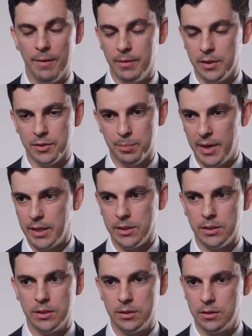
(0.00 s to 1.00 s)

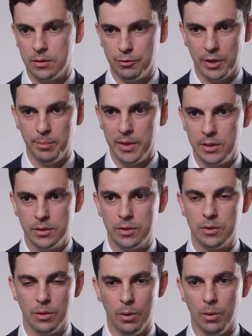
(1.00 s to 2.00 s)
evidence-based
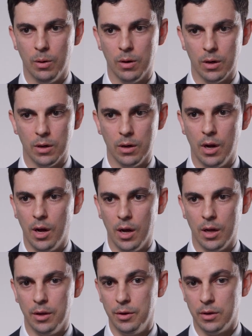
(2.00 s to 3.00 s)
treatments or
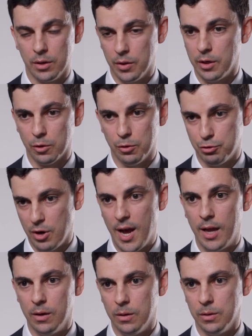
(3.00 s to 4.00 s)
uh, clinical
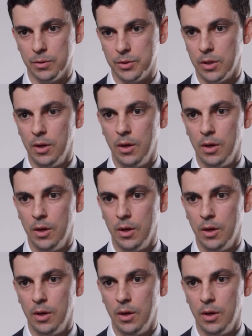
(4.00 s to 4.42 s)
trials.